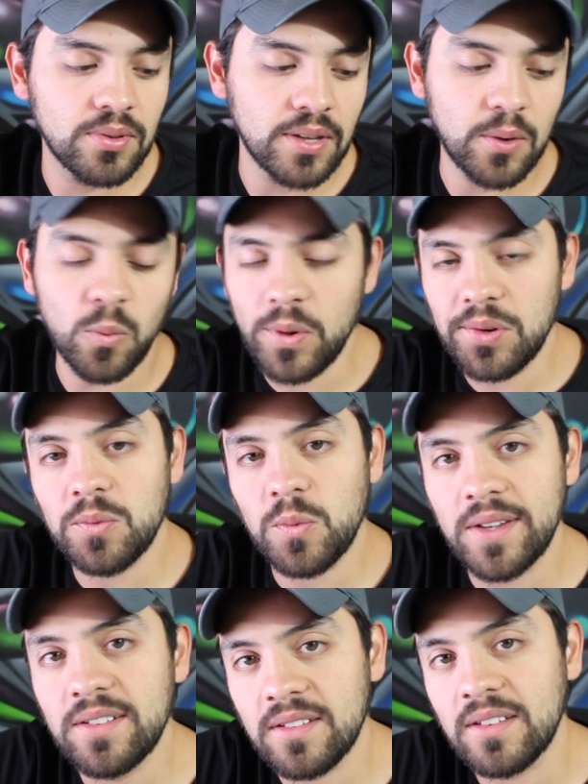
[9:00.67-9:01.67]
like weird
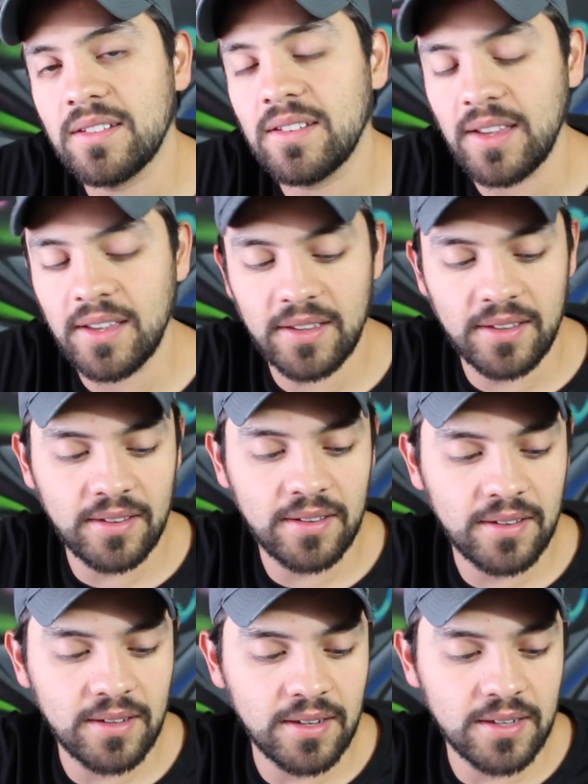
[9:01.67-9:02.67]
ways to say
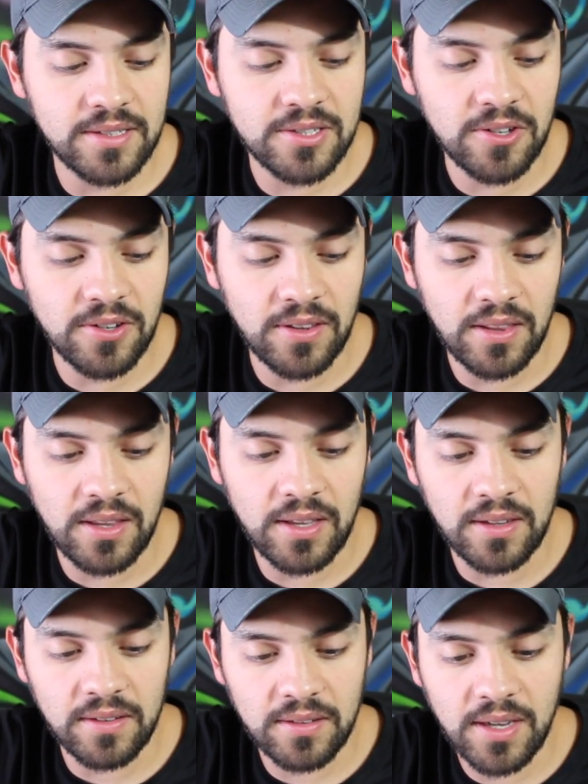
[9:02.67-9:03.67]
certain
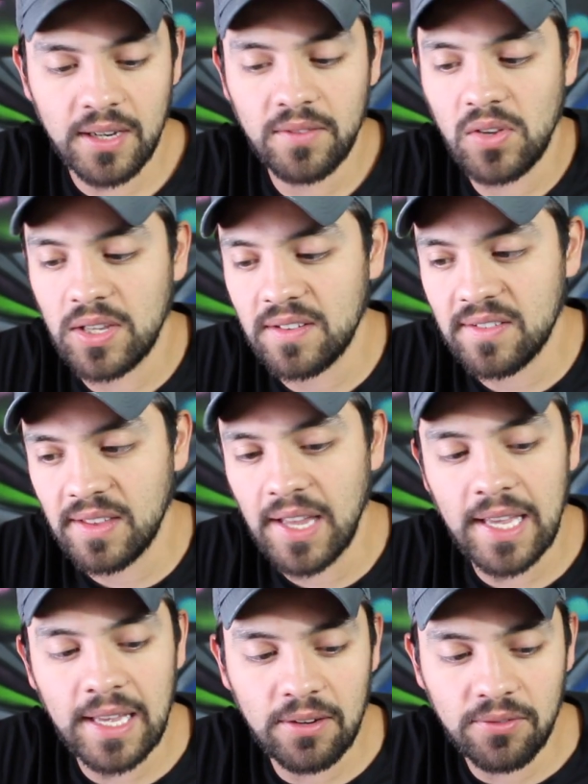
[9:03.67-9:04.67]
things, kind of like
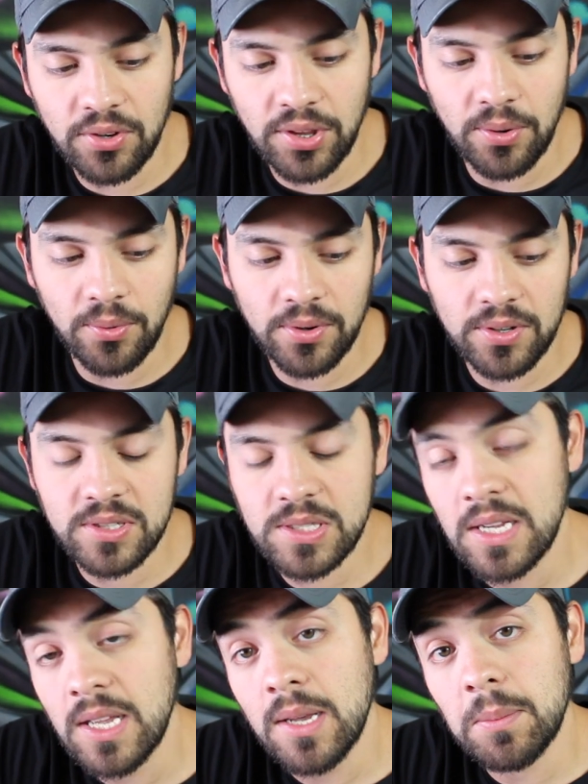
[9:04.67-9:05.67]
slang for the
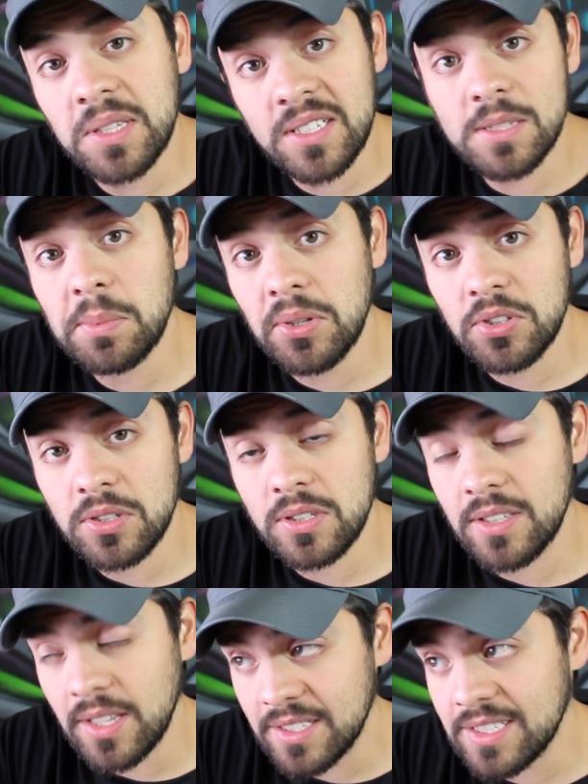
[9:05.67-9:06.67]
orcs. But they
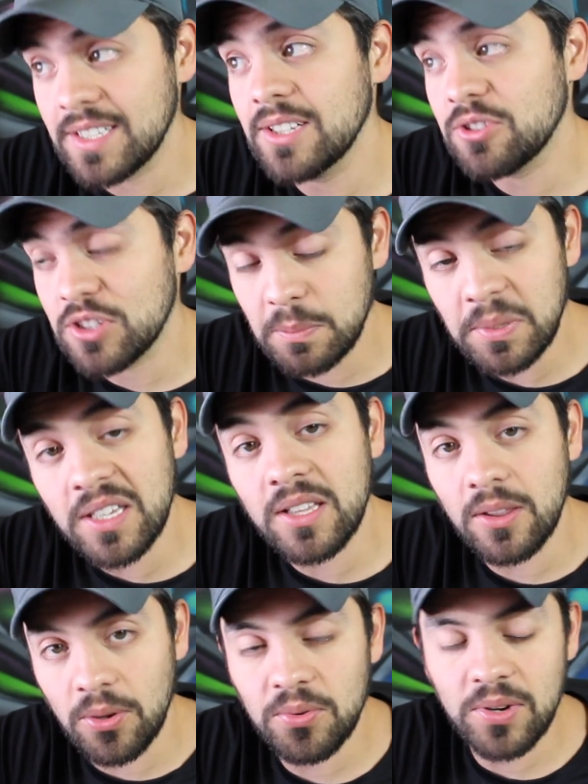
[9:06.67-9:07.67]
still
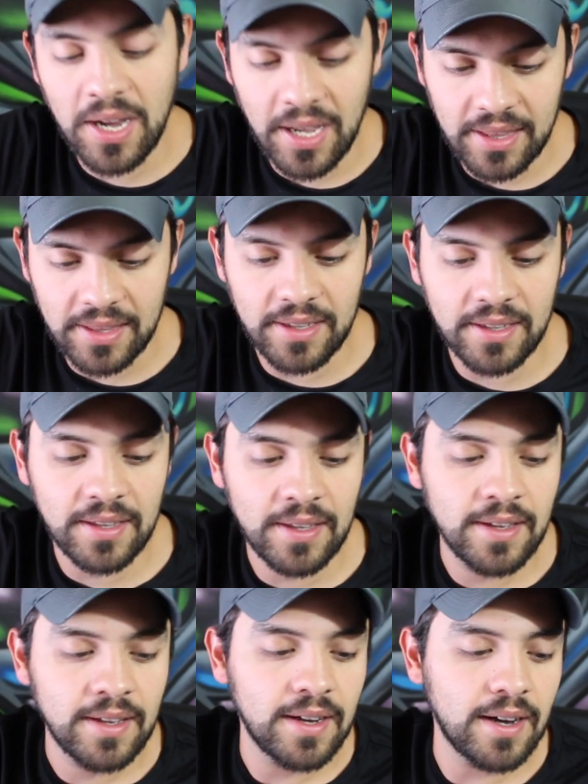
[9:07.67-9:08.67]
speak Low Gothic.
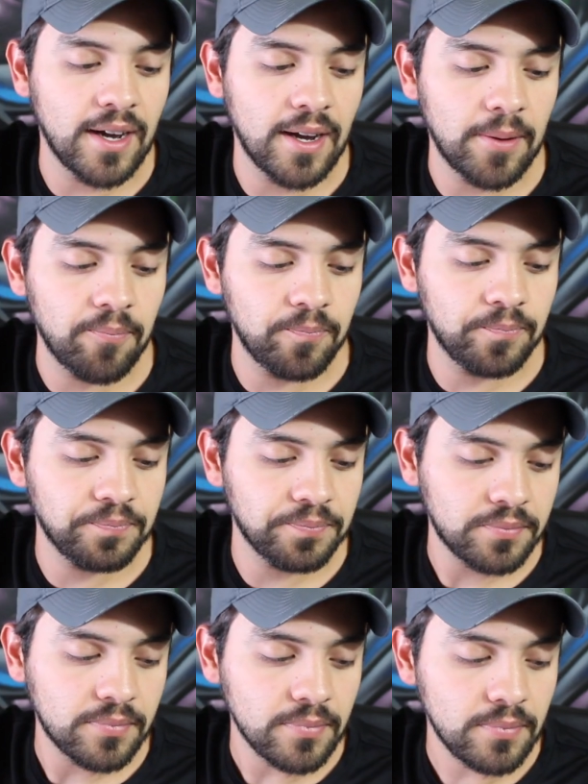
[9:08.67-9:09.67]

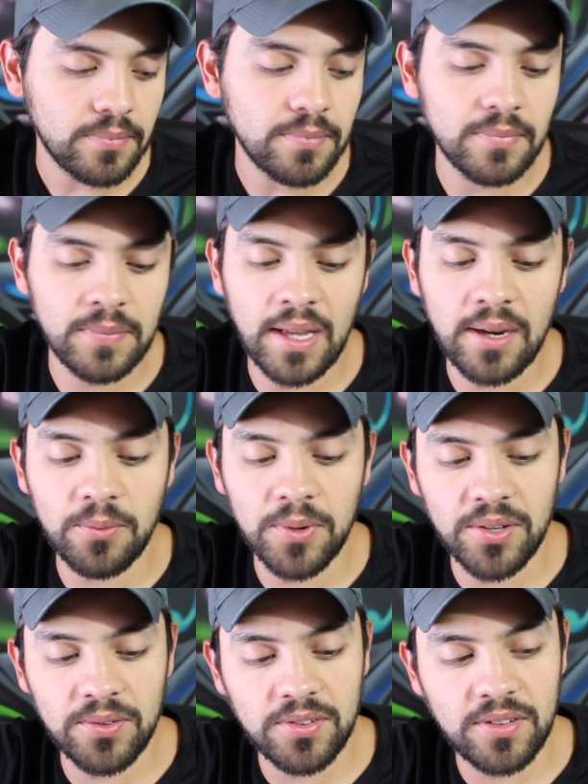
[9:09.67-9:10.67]
Now,
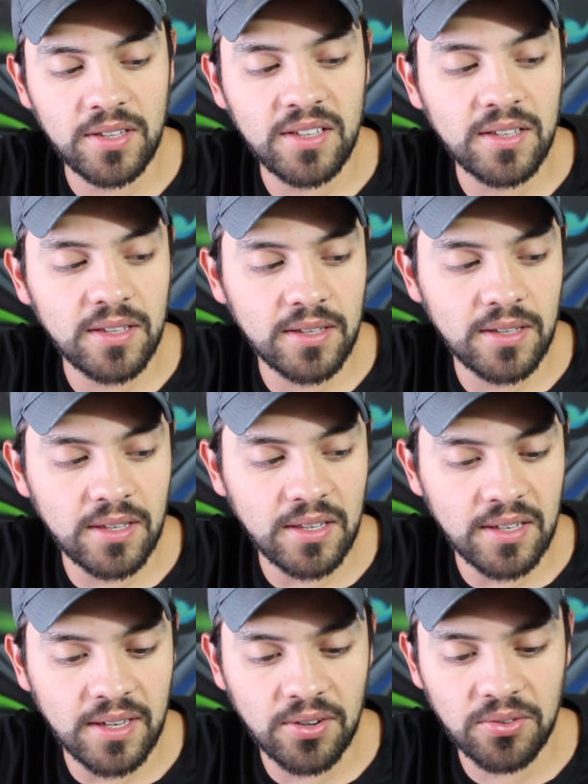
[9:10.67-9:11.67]
when you see
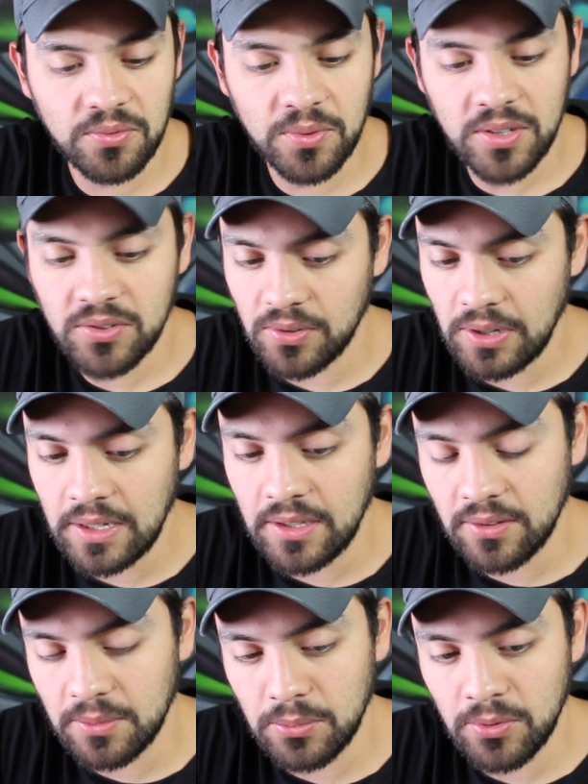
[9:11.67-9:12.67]
in Hell's Reach or
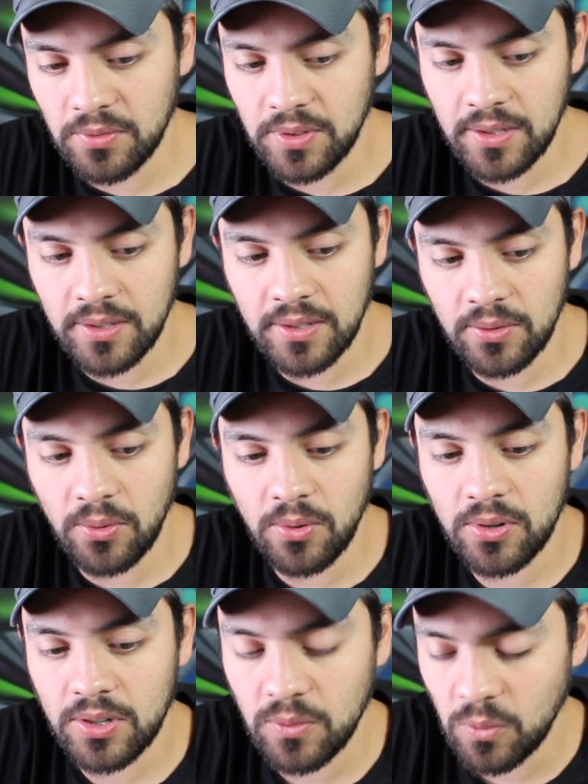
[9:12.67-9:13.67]
any other movie an
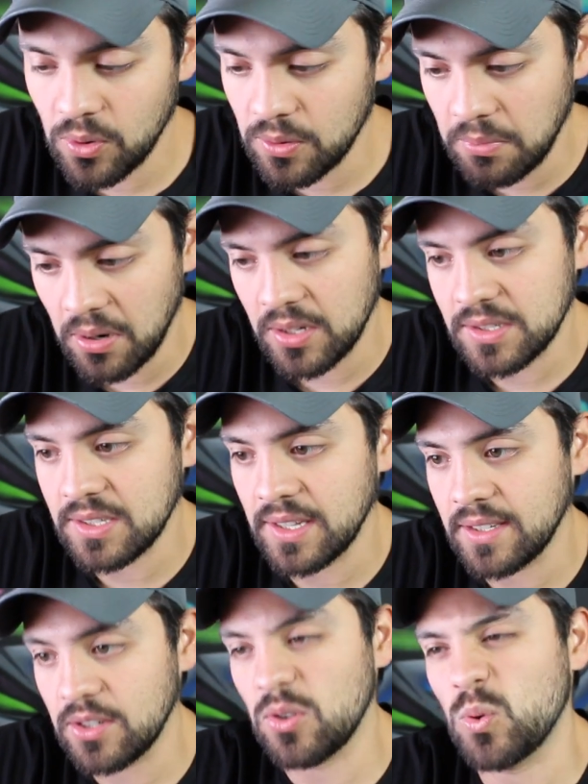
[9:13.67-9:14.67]
orc war boss
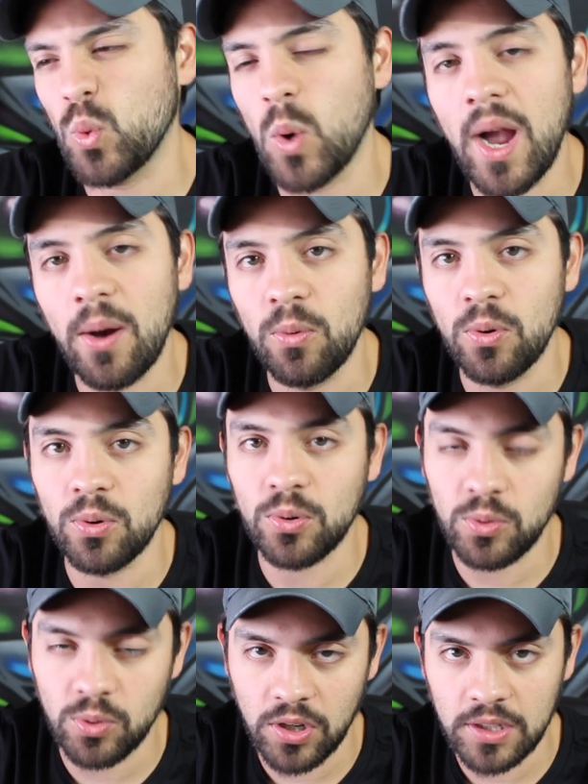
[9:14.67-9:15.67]
like growl,
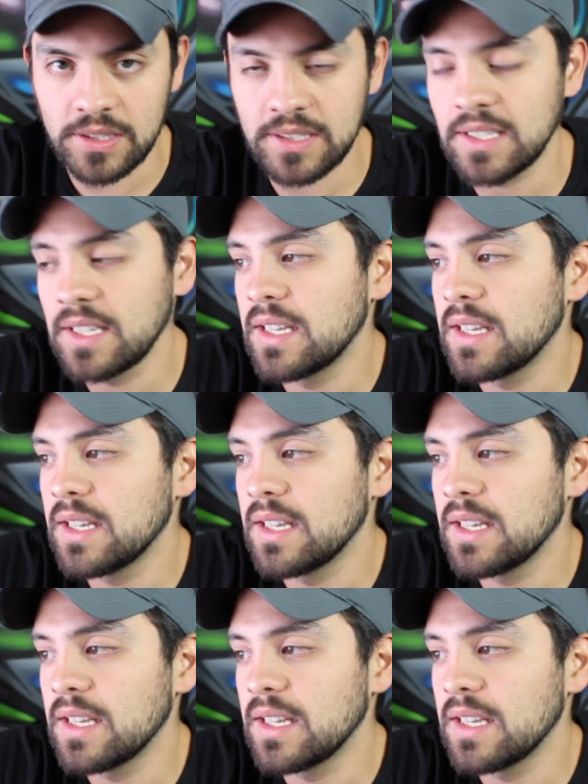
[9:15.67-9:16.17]
grunt,